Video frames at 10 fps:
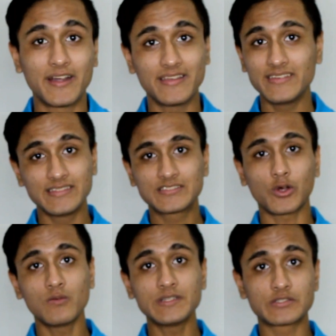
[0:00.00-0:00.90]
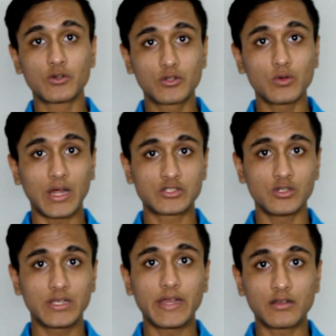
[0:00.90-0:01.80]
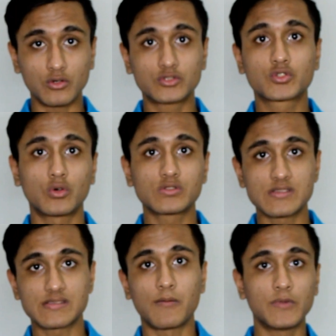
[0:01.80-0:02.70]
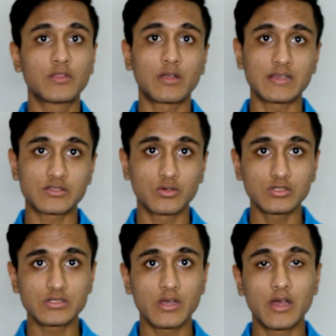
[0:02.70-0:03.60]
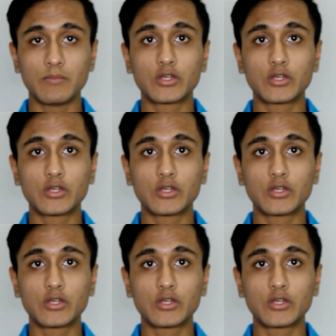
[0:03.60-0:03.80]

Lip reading: But it's always good to actually get good scores and submit the test scores,